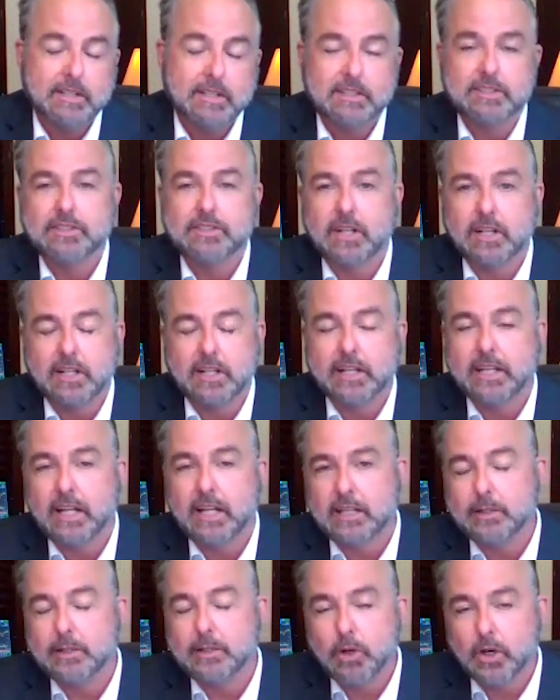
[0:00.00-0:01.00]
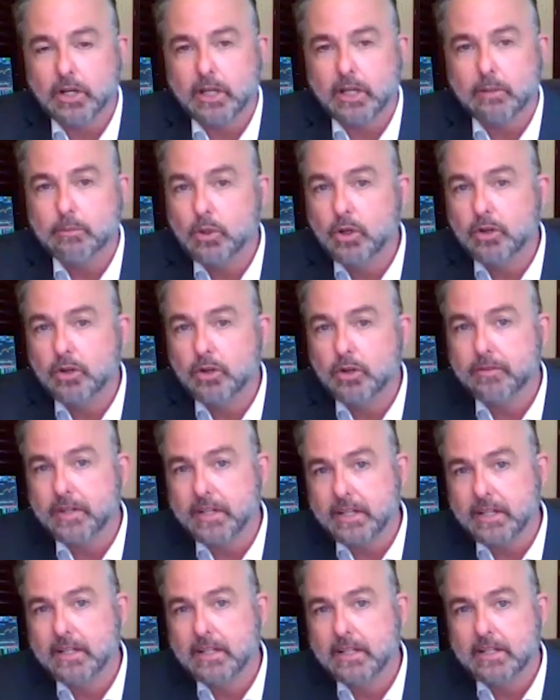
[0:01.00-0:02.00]
to suddenly get the market
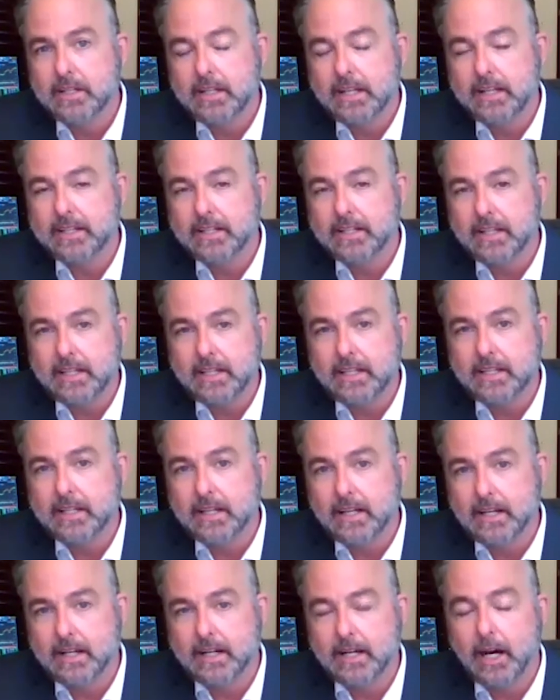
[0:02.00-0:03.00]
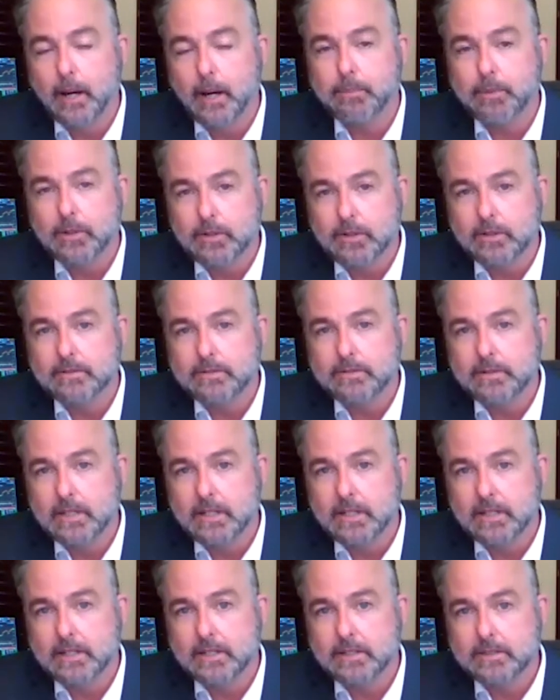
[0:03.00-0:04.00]
moving in the uh, upper
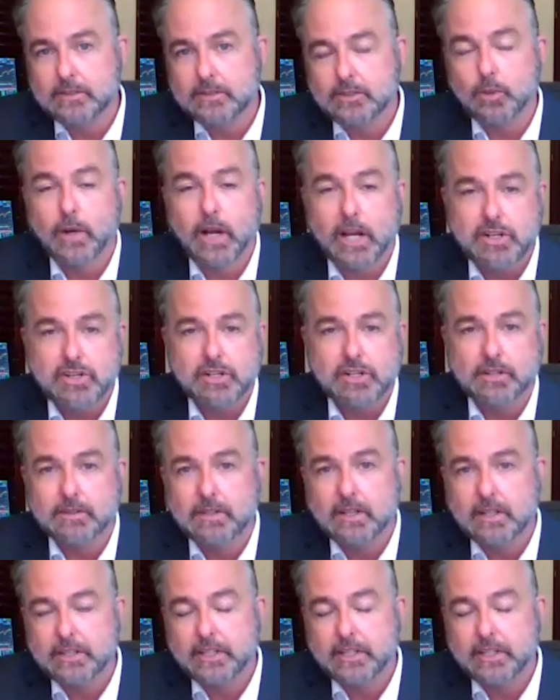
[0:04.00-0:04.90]
uh, direction,